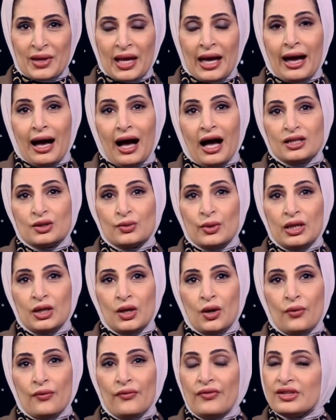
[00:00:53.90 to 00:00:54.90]
As we
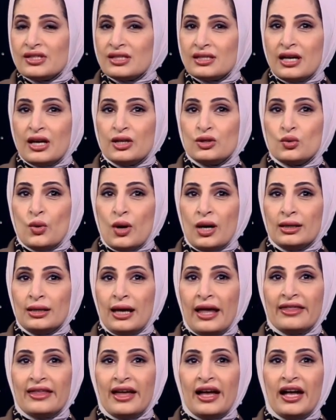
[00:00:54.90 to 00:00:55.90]
know, stage one,
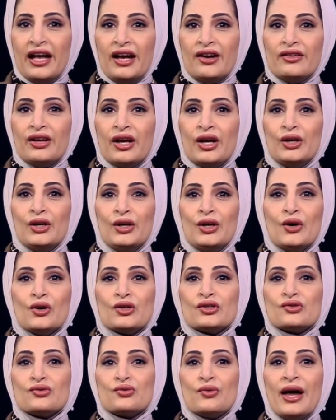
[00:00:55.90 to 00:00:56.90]
the area
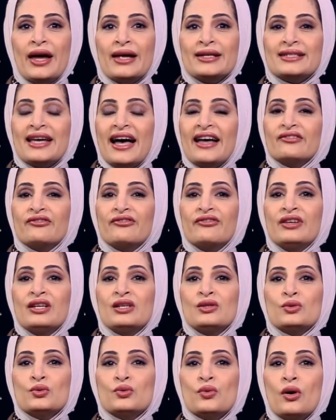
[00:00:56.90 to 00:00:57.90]
looks red and
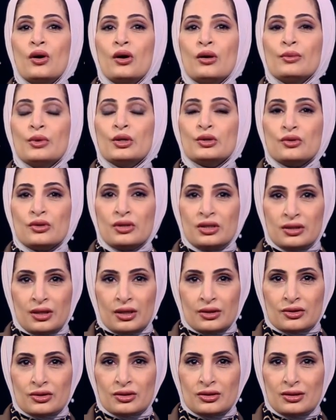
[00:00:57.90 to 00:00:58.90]
feels warm to the
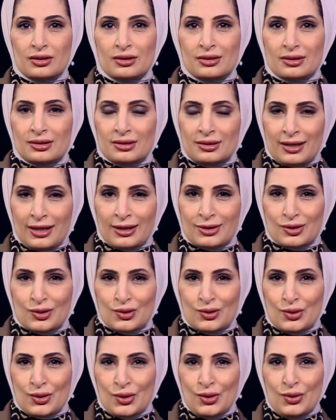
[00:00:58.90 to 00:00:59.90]
touch. Stage
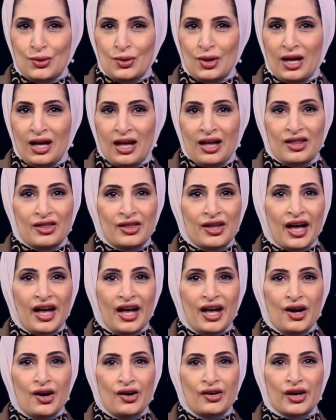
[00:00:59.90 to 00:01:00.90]
two, the
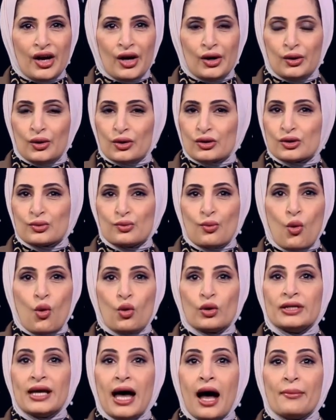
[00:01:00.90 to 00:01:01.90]
area looks
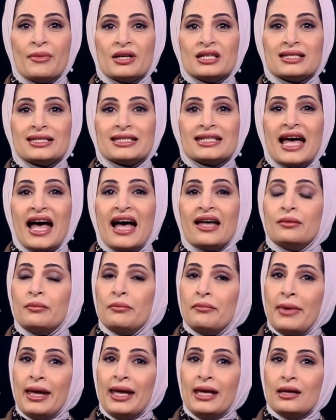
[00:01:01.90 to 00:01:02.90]
more damaged
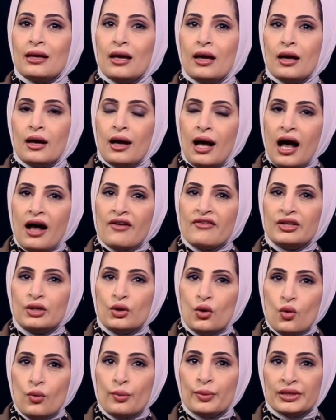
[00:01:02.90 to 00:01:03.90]
and may have an
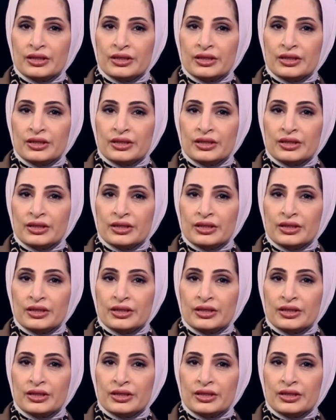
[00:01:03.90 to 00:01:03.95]
open